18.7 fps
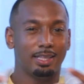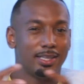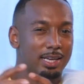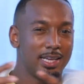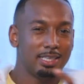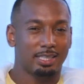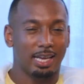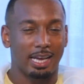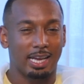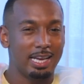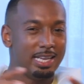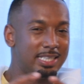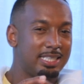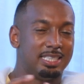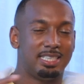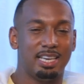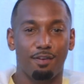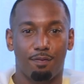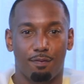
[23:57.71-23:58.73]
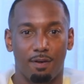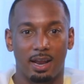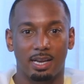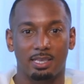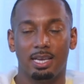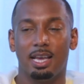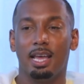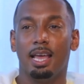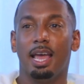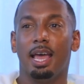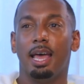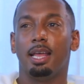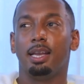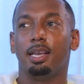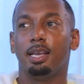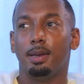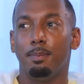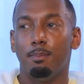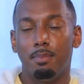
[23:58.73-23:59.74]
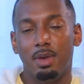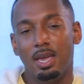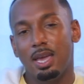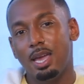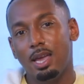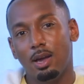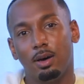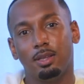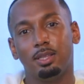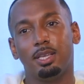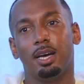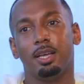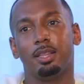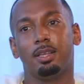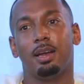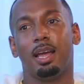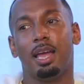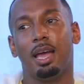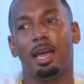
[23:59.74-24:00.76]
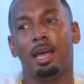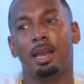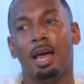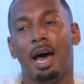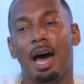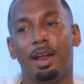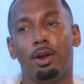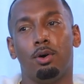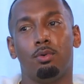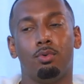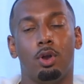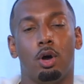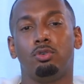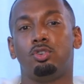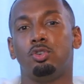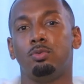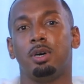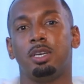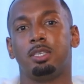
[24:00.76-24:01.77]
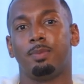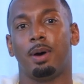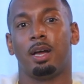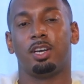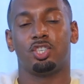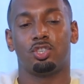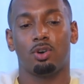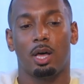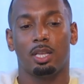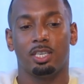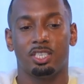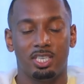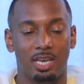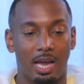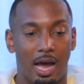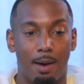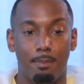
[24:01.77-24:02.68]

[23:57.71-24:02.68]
It's like, it's different. Me, on the other hand, I don't know too much about astrology.